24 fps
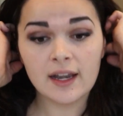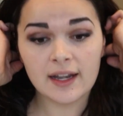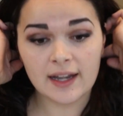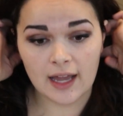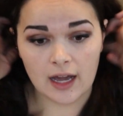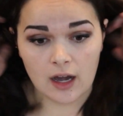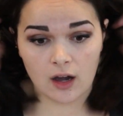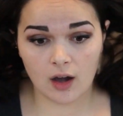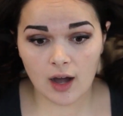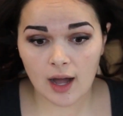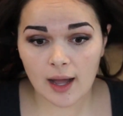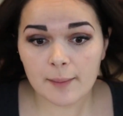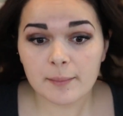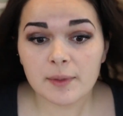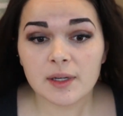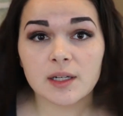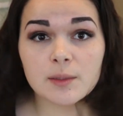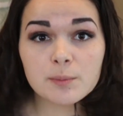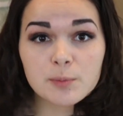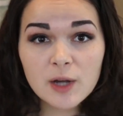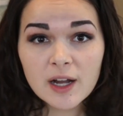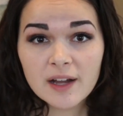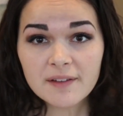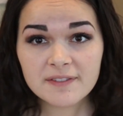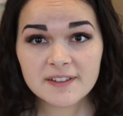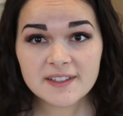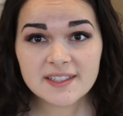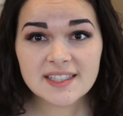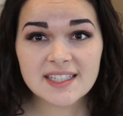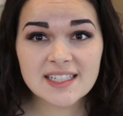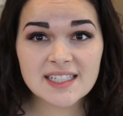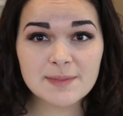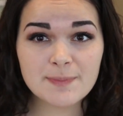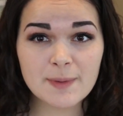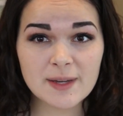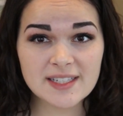Now I'm gonna preface
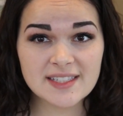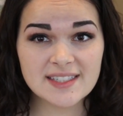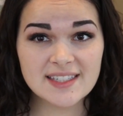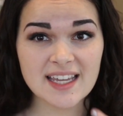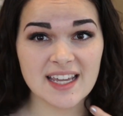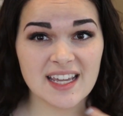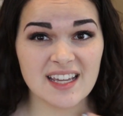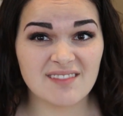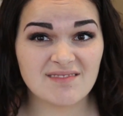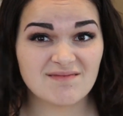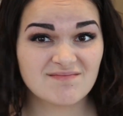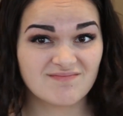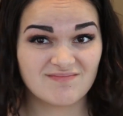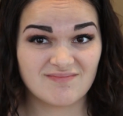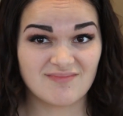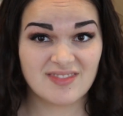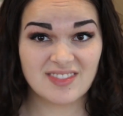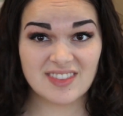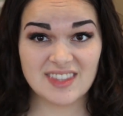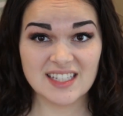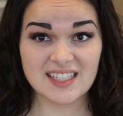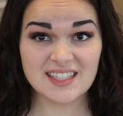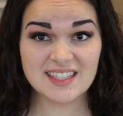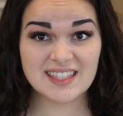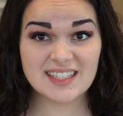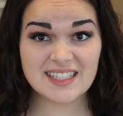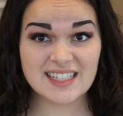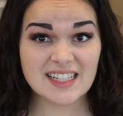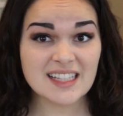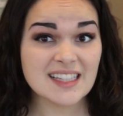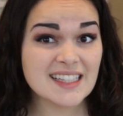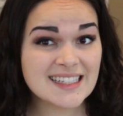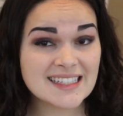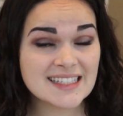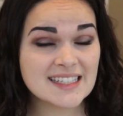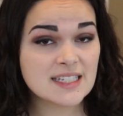this by saying this
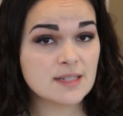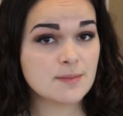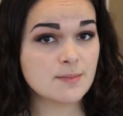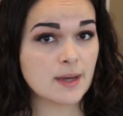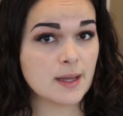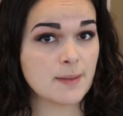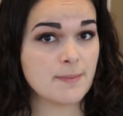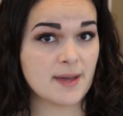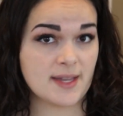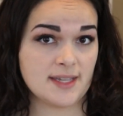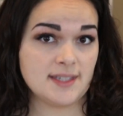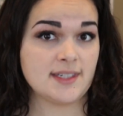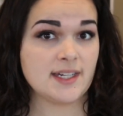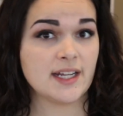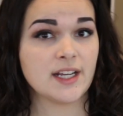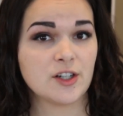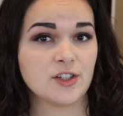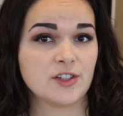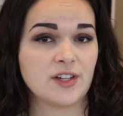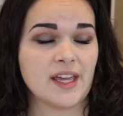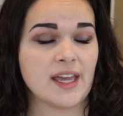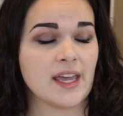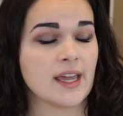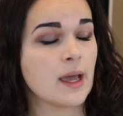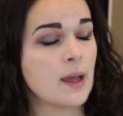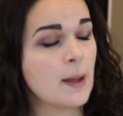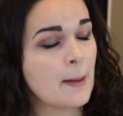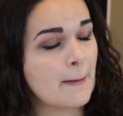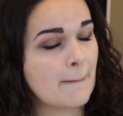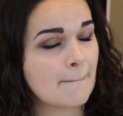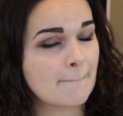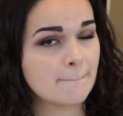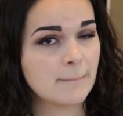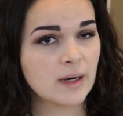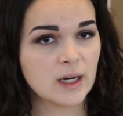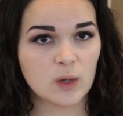still isn't my best hair day,
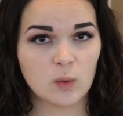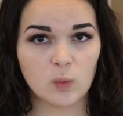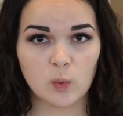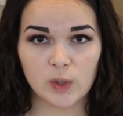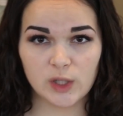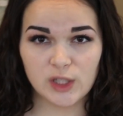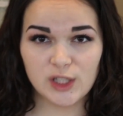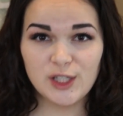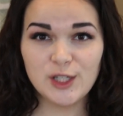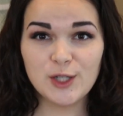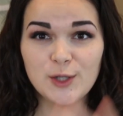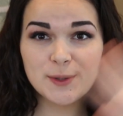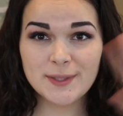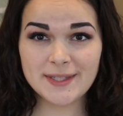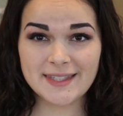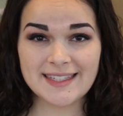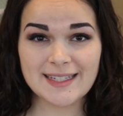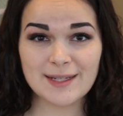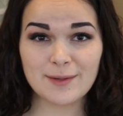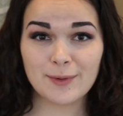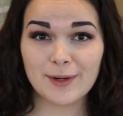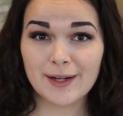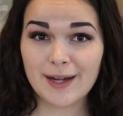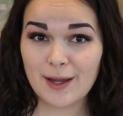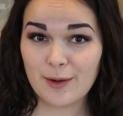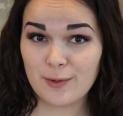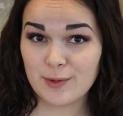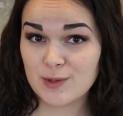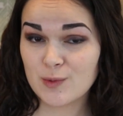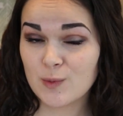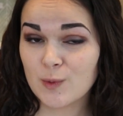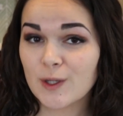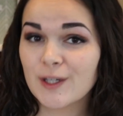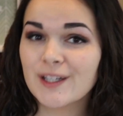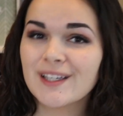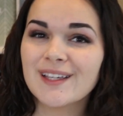but when you see what I
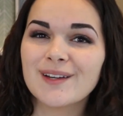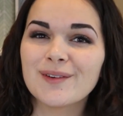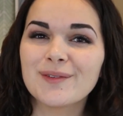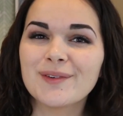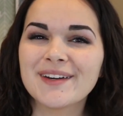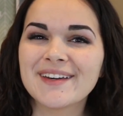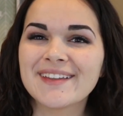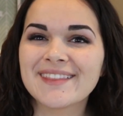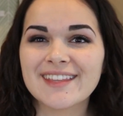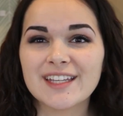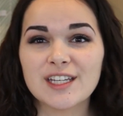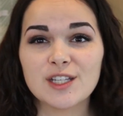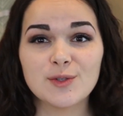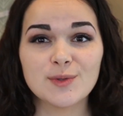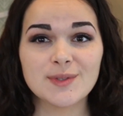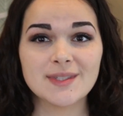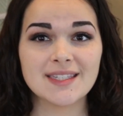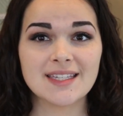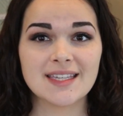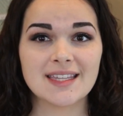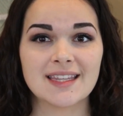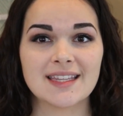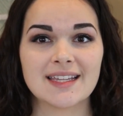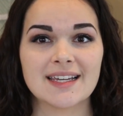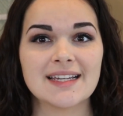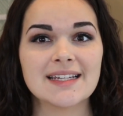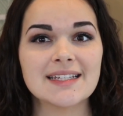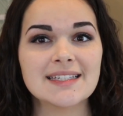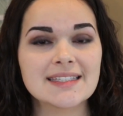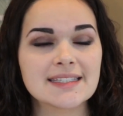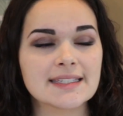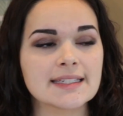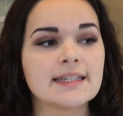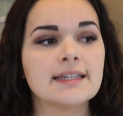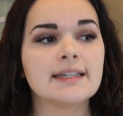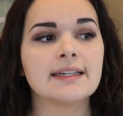was working with and you see
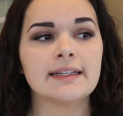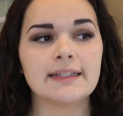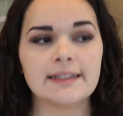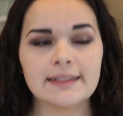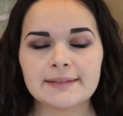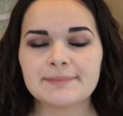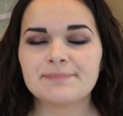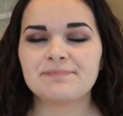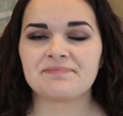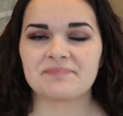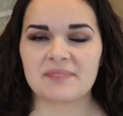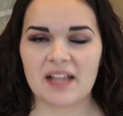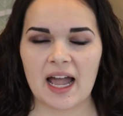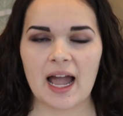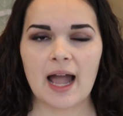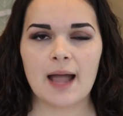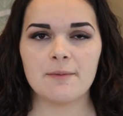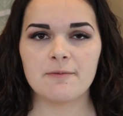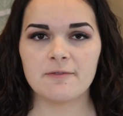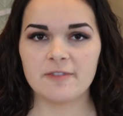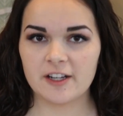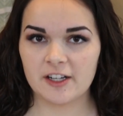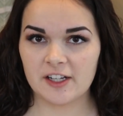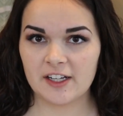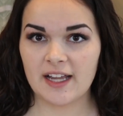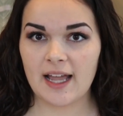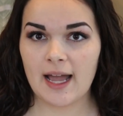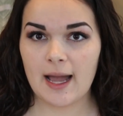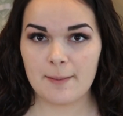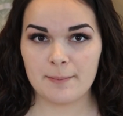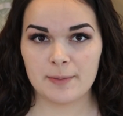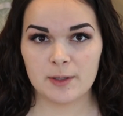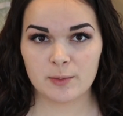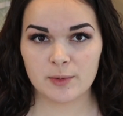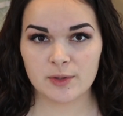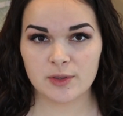this, I'm very
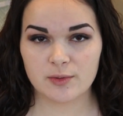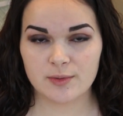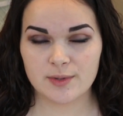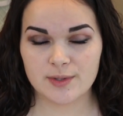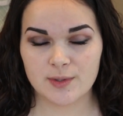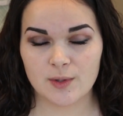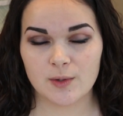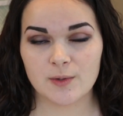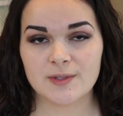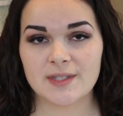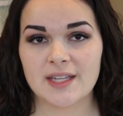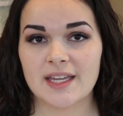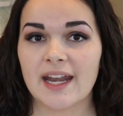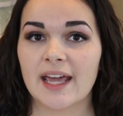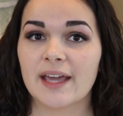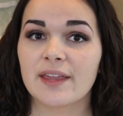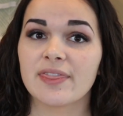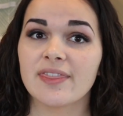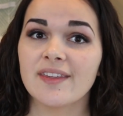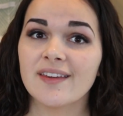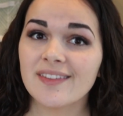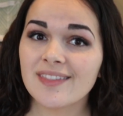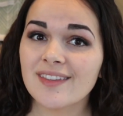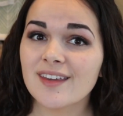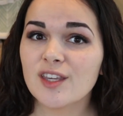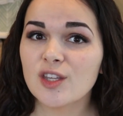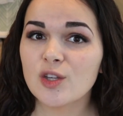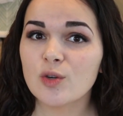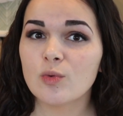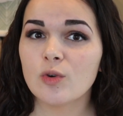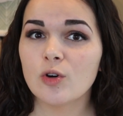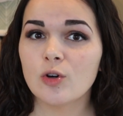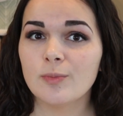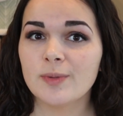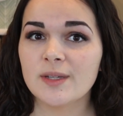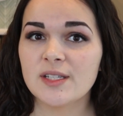happy with the results, and I think that you
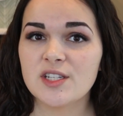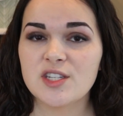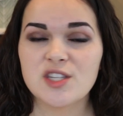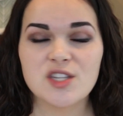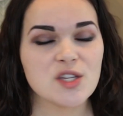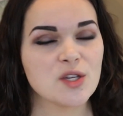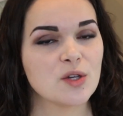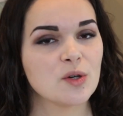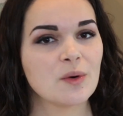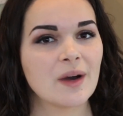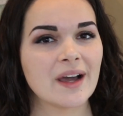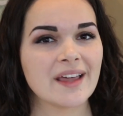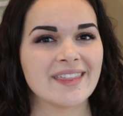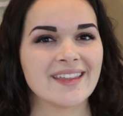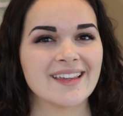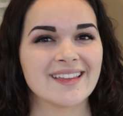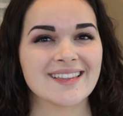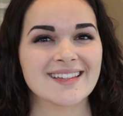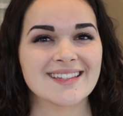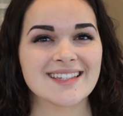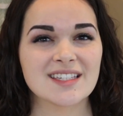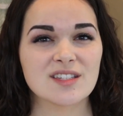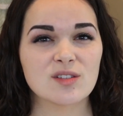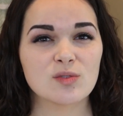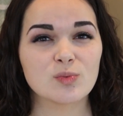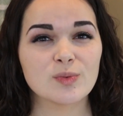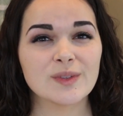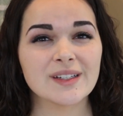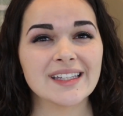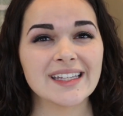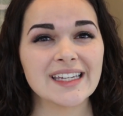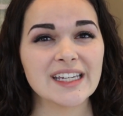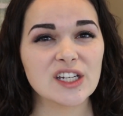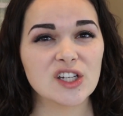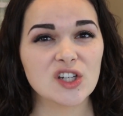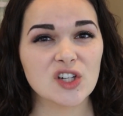will be too. I think this is a
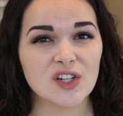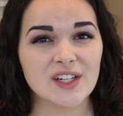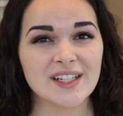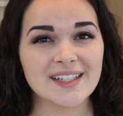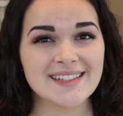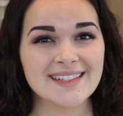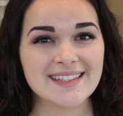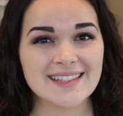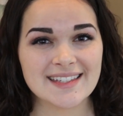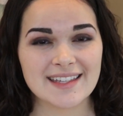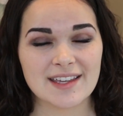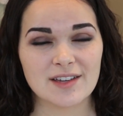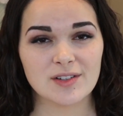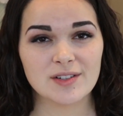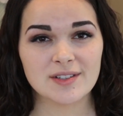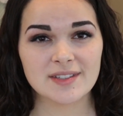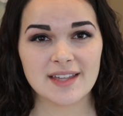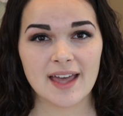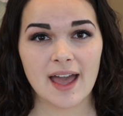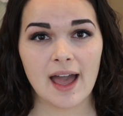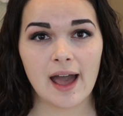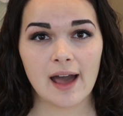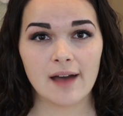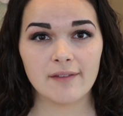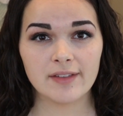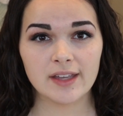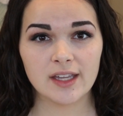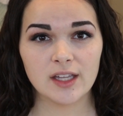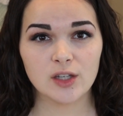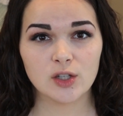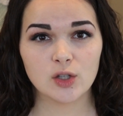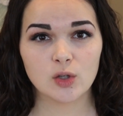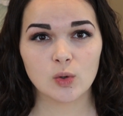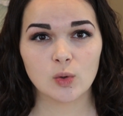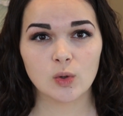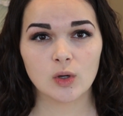really good skill to have
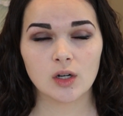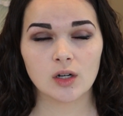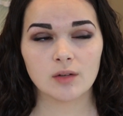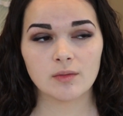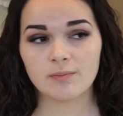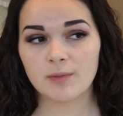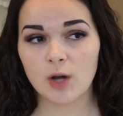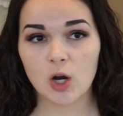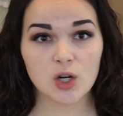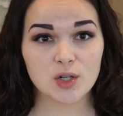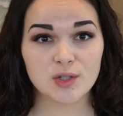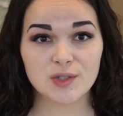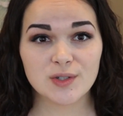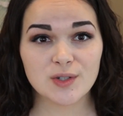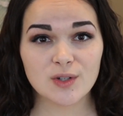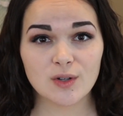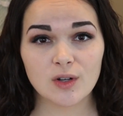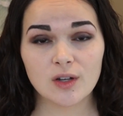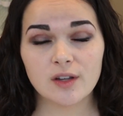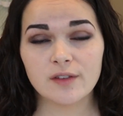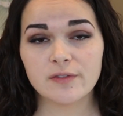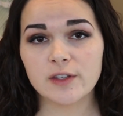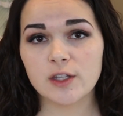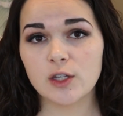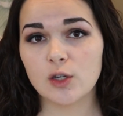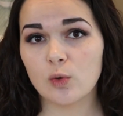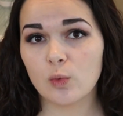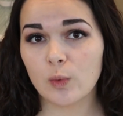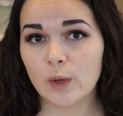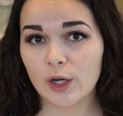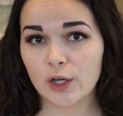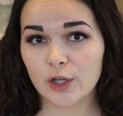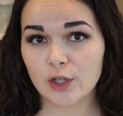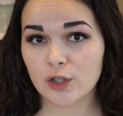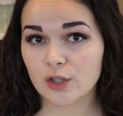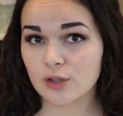in your arsenal if you
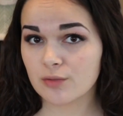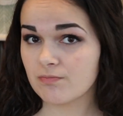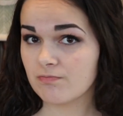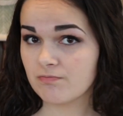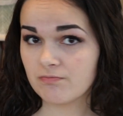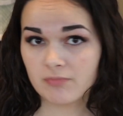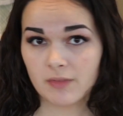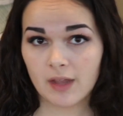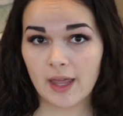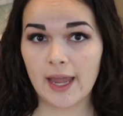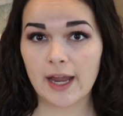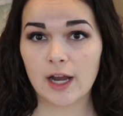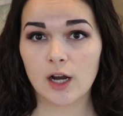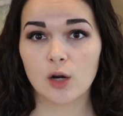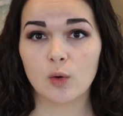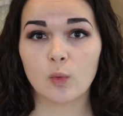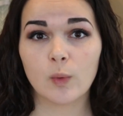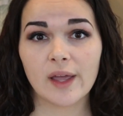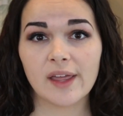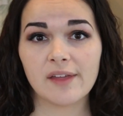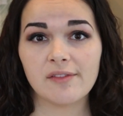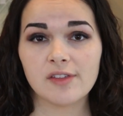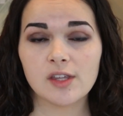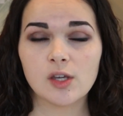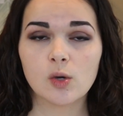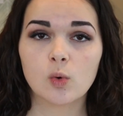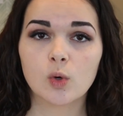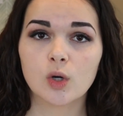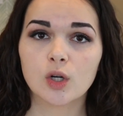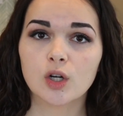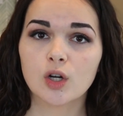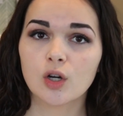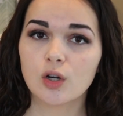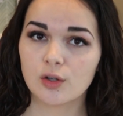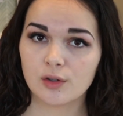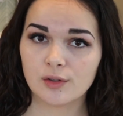wear your hair wavy or
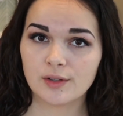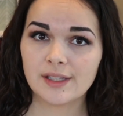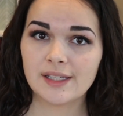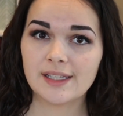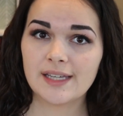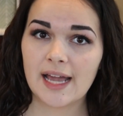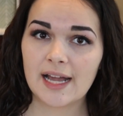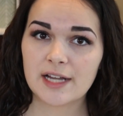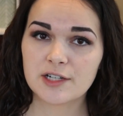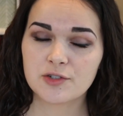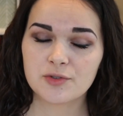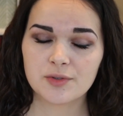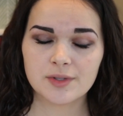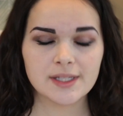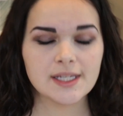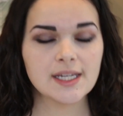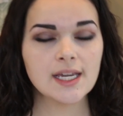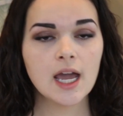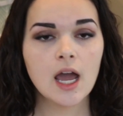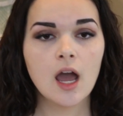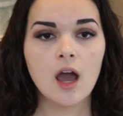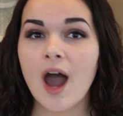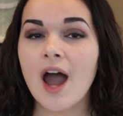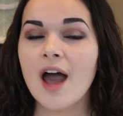curly naturally.